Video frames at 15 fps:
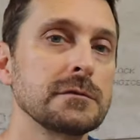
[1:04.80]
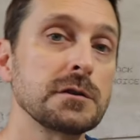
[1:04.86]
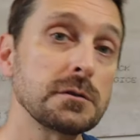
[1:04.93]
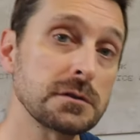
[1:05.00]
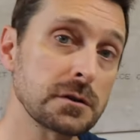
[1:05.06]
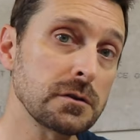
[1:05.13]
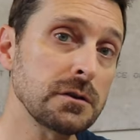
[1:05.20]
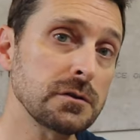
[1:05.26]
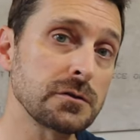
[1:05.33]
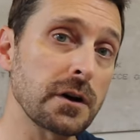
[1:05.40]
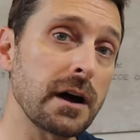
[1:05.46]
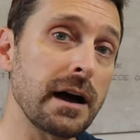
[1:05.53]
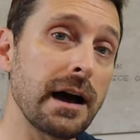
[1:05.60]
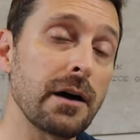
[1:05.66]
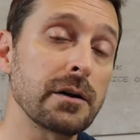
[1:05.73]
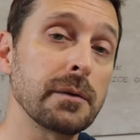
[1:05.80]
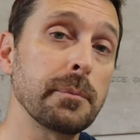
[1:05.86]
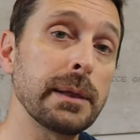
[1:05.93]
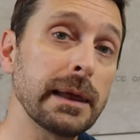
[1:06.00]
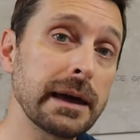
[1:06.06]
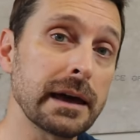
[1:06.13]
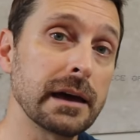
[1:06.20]
So it's good to draw out a
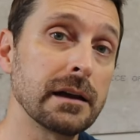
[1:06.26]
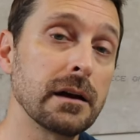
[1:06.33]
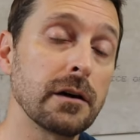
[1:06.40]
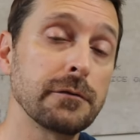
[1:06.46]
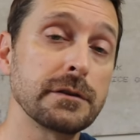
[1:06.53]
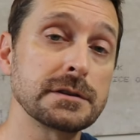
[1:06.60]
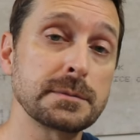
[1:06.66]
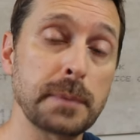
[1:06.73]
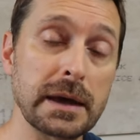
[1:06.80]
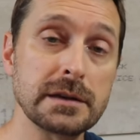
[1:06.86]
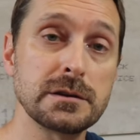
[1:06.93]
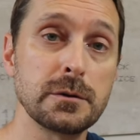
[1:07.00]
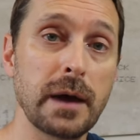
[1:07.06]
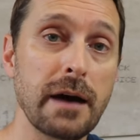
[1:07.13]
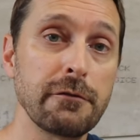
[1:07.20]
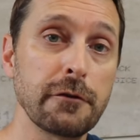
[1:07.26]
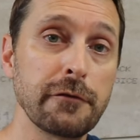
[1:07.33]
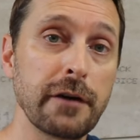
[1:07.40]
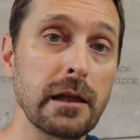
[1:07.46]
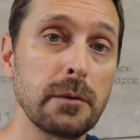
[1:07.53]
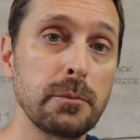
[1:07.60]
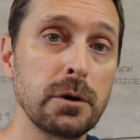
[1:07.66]
plan of the space you have
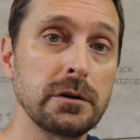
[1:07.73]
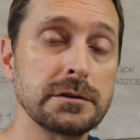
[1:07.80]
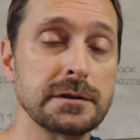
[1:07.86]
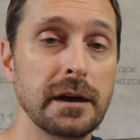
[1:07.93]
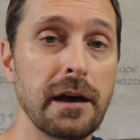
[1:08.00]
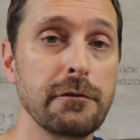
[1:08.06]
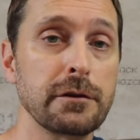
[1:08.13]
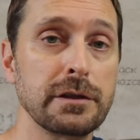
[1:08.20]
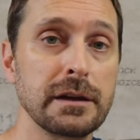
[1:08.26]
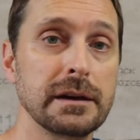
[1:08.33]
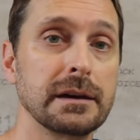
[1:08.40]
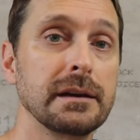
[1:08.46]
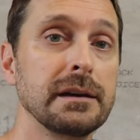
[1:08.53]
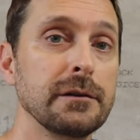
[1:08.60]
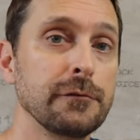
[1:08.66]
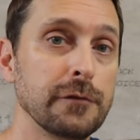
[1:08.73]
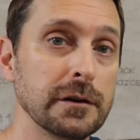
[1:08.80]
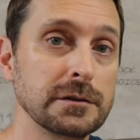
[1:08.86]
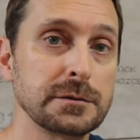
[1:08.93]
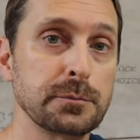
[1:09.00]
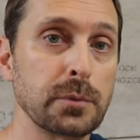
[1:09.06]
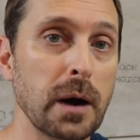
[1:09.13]
available so everything
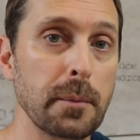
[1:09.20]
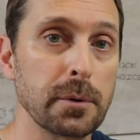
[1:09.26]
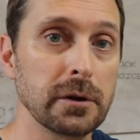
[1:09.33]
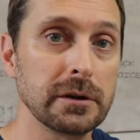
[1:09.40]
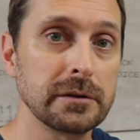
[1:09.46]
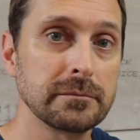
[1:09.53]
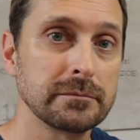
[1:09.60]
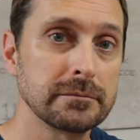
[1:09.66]
fits properly.